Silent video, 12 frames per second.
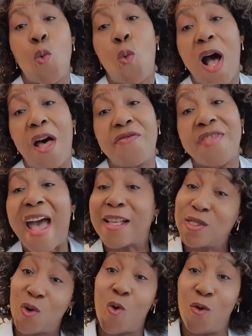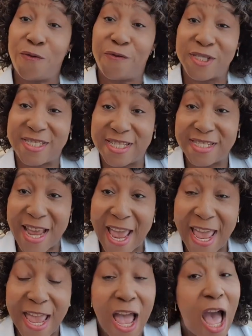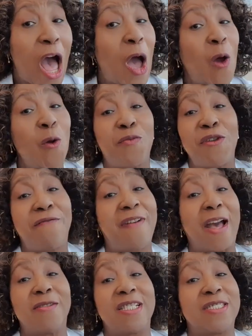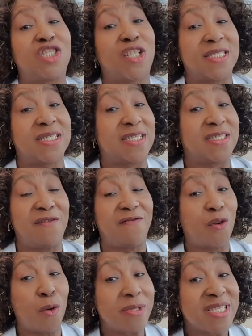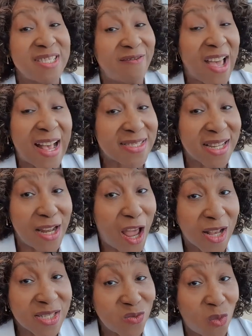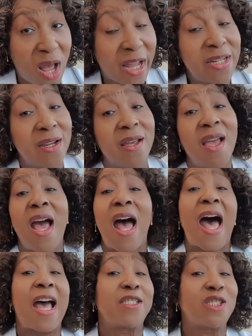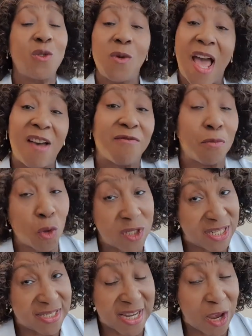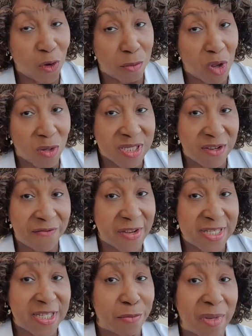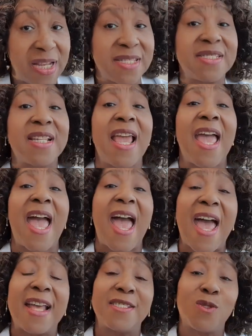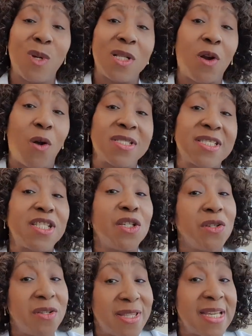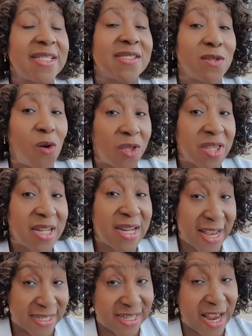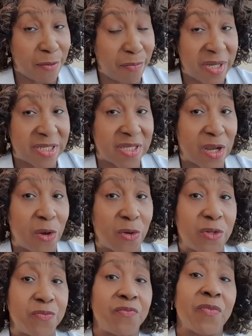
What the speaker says: Well, that's all for today. I hope you found it just as informative as the last one. I do have more to say on multivitamins, and we'll continue this on the next episode.